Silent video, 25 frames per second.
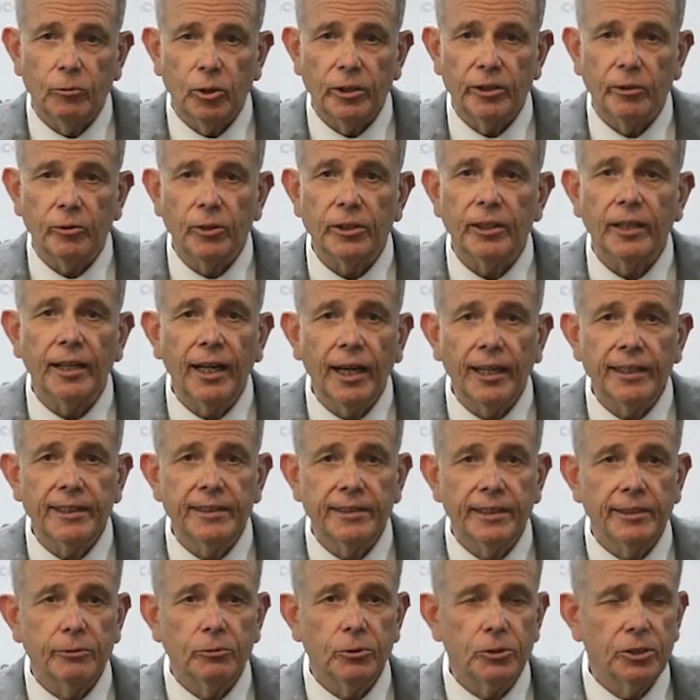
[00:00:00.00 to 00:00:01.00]
what they want. An
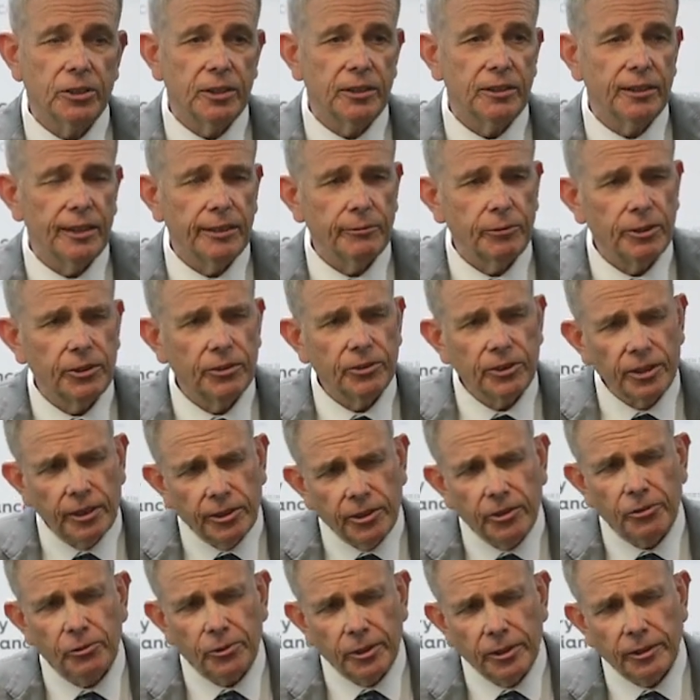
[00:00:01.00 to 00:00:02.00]
architect will sit down with you and say,
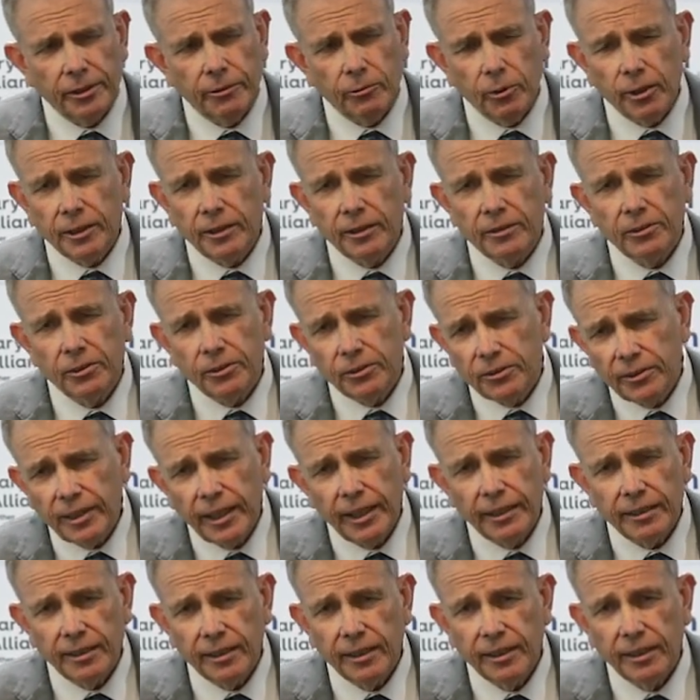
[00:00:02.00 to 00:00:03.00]
do you really want to do
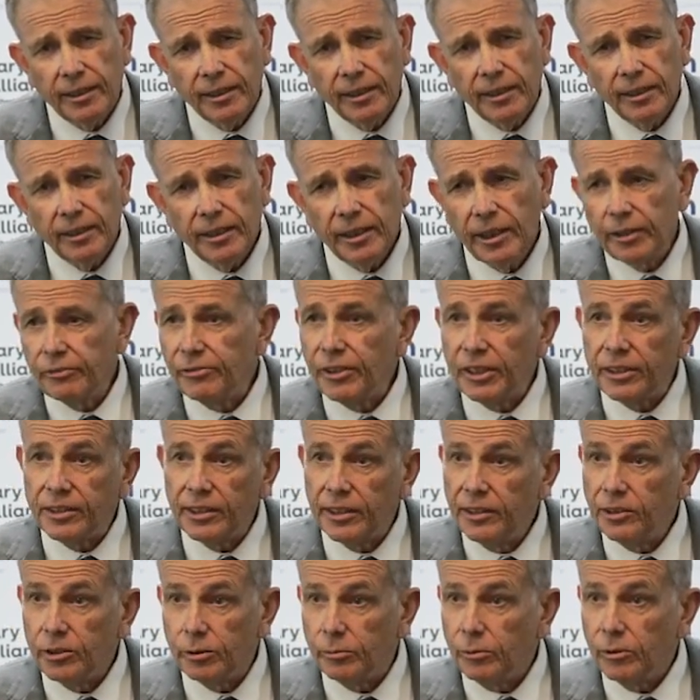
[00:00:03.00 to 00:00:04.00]
that? If they're
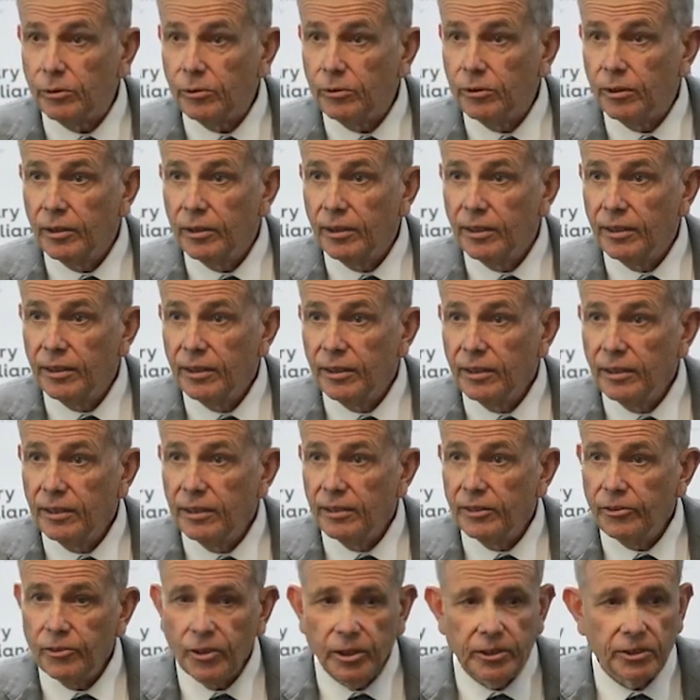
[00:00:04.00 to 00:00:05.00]
sensible.
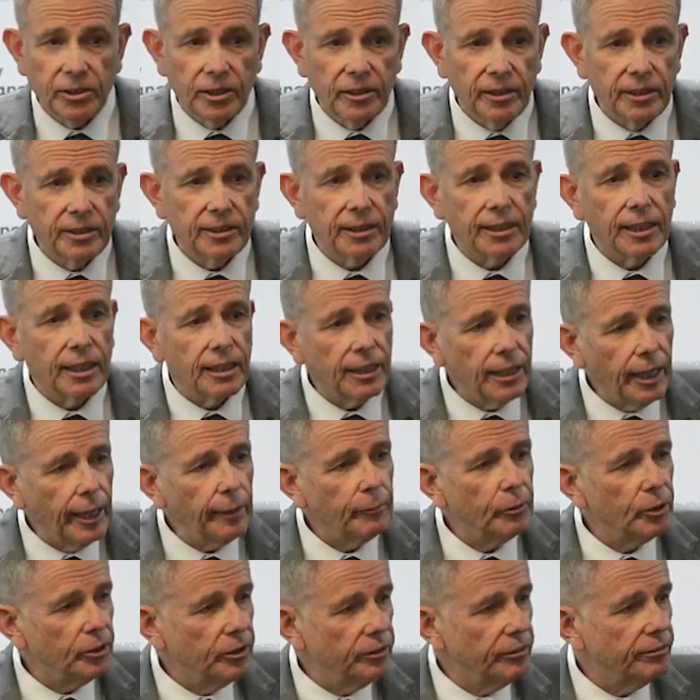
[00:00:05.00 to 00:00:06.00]
Right? So there's a
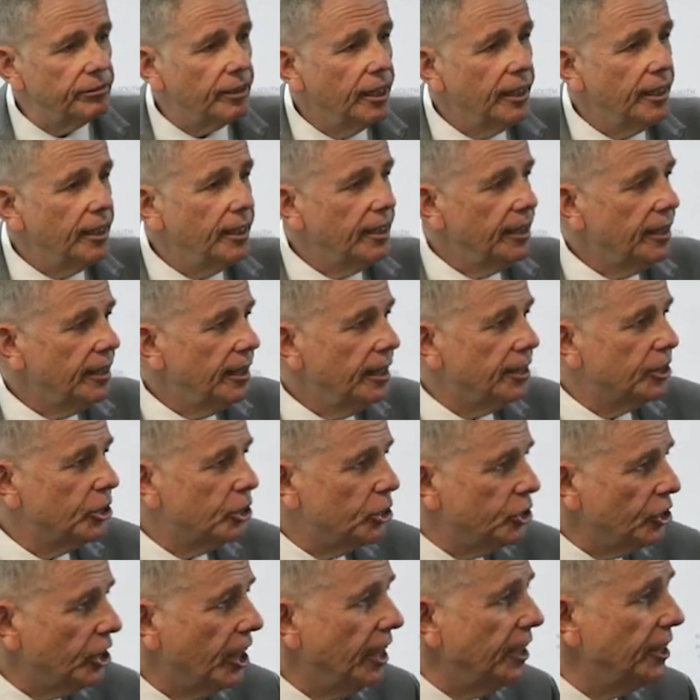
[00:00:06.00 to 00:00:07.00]
collaborative
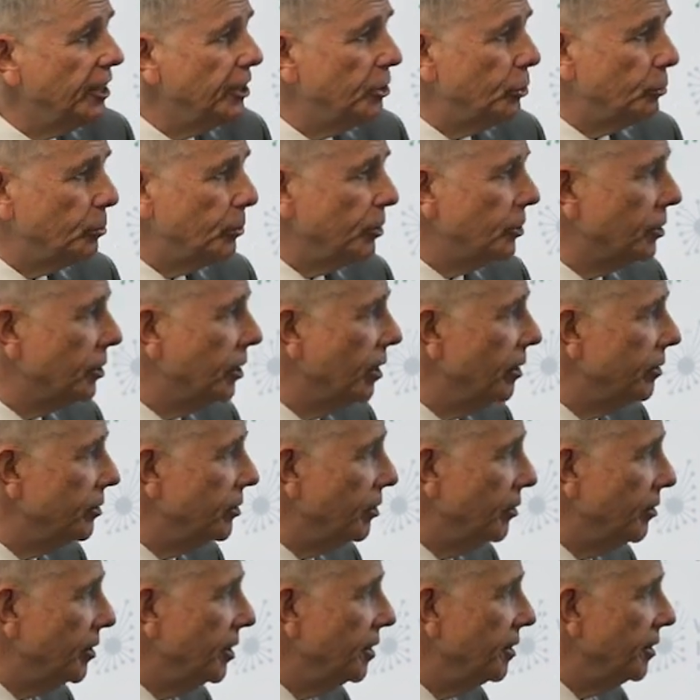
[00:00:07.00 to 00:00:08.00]
exchange which
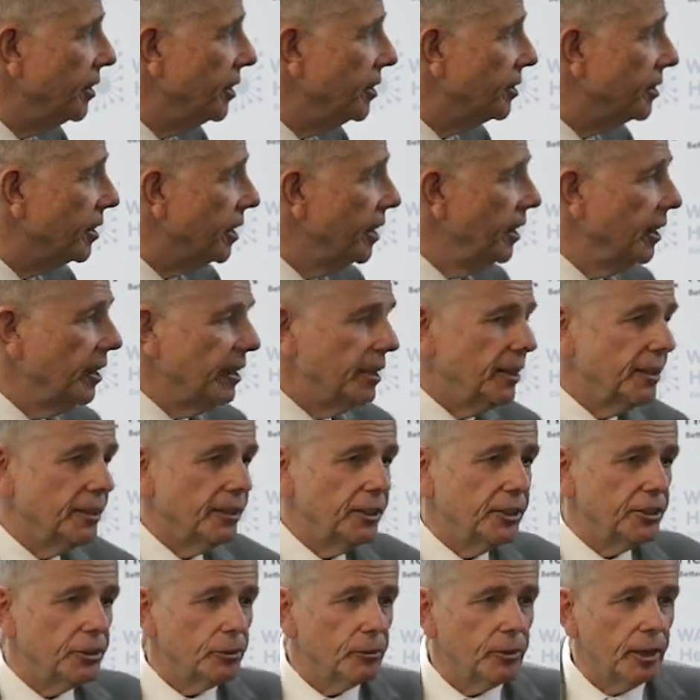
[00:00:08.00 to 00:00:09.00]
goes on in
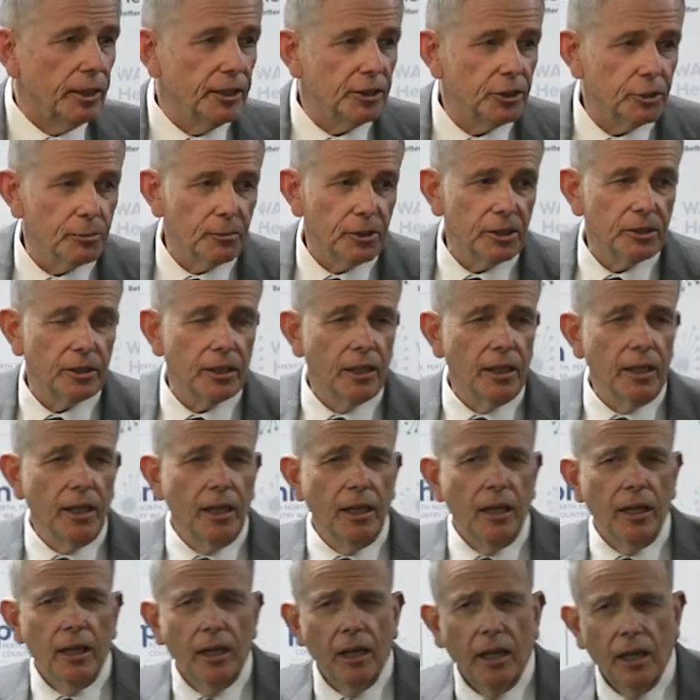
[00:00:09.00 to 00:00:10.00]
these arrangements.
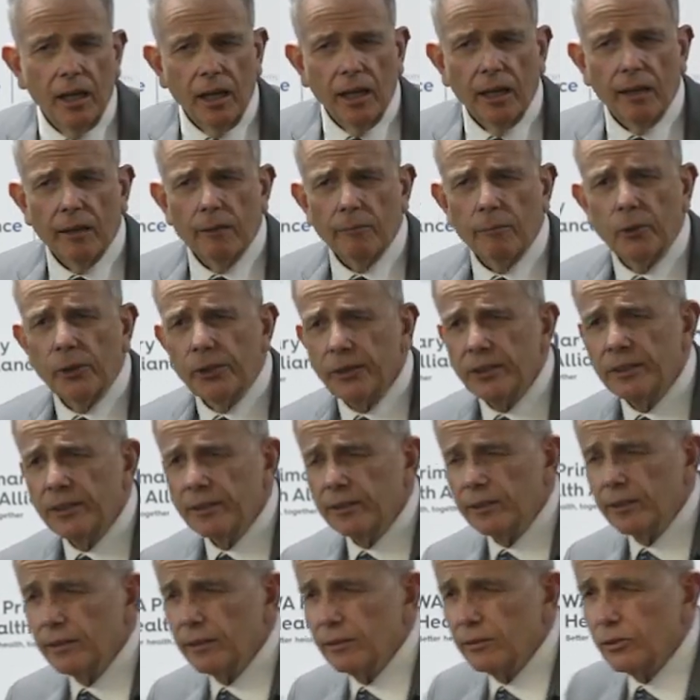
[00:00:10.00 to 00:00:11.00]

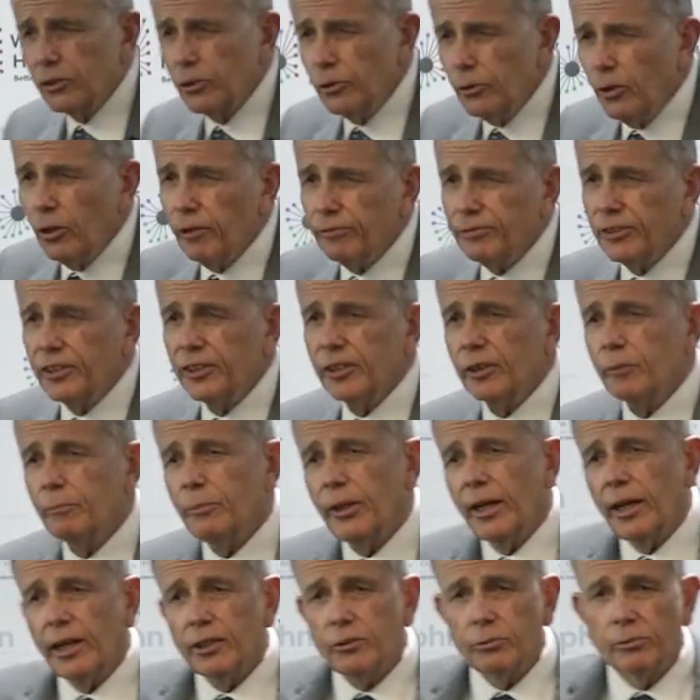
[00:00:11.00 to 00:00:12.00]
Whereas too often in the
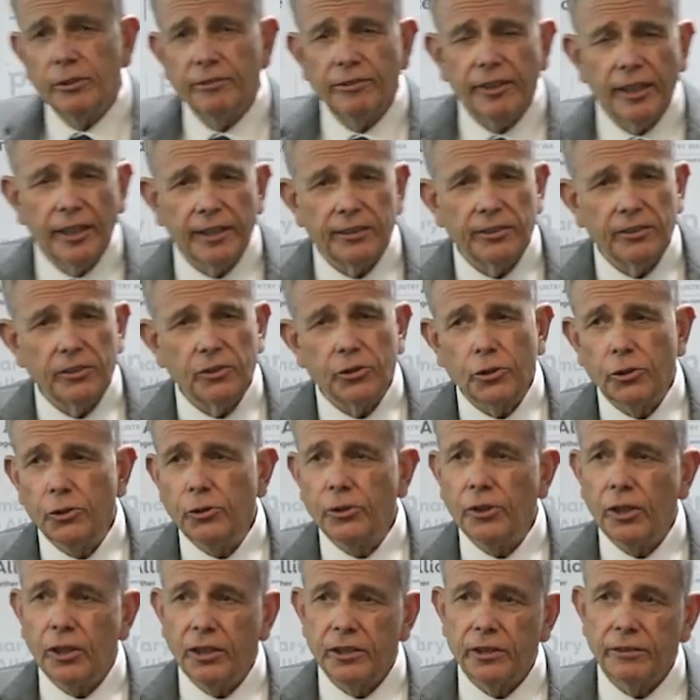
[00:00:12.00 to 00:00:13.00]
past we've had
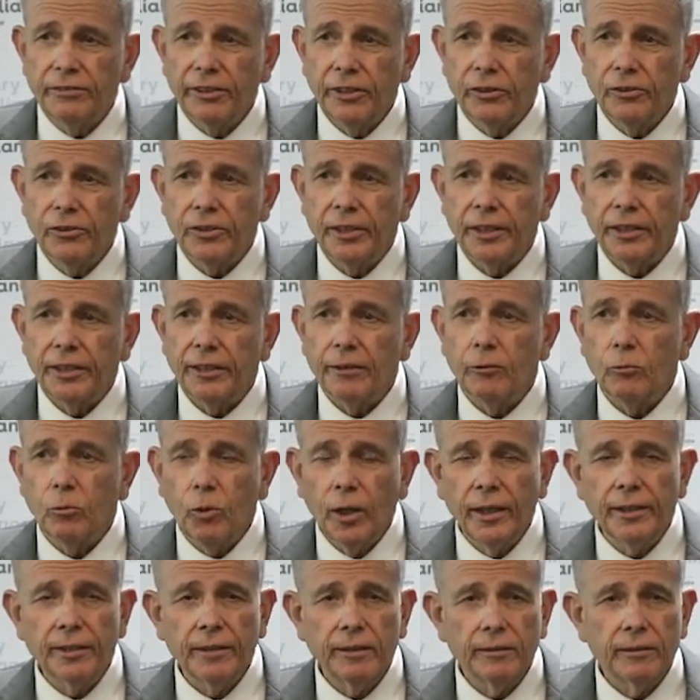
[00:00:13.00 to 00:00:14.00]
two kinds of healthcare.
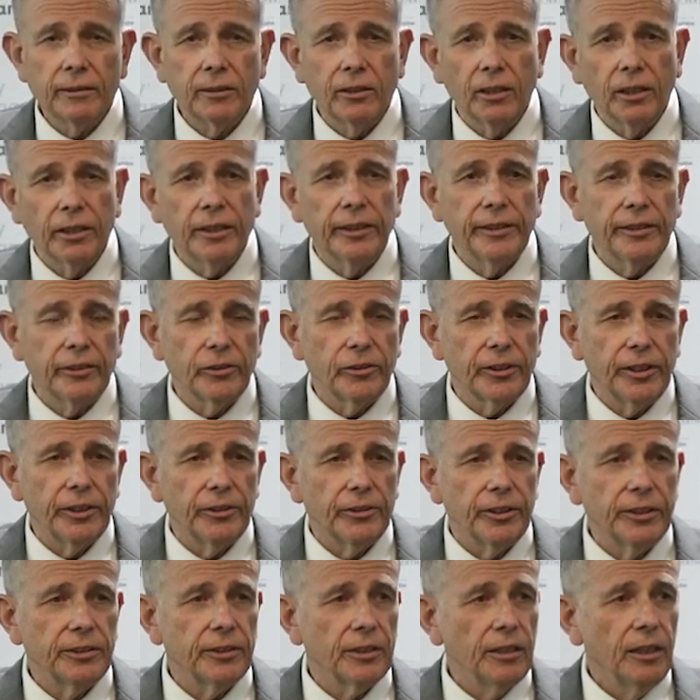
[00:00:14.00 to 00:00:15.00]
One kind of
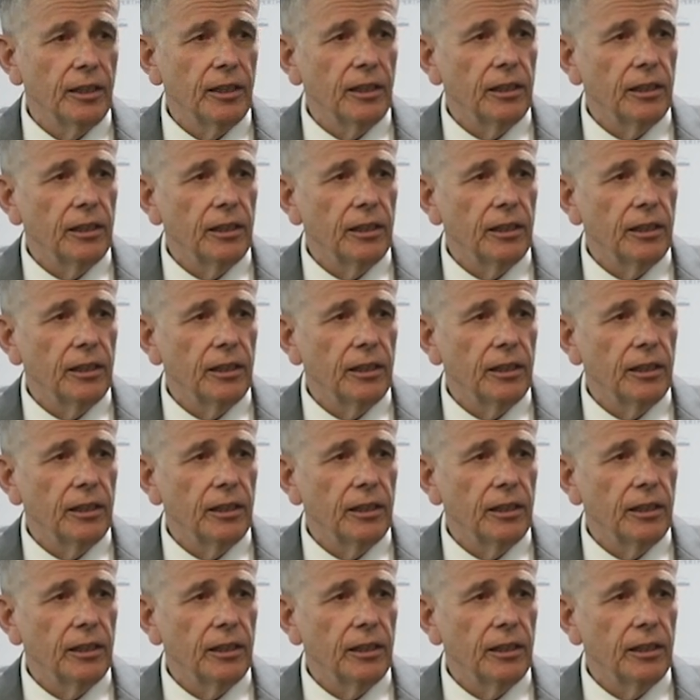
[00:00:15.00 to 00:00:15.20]
healthcare is,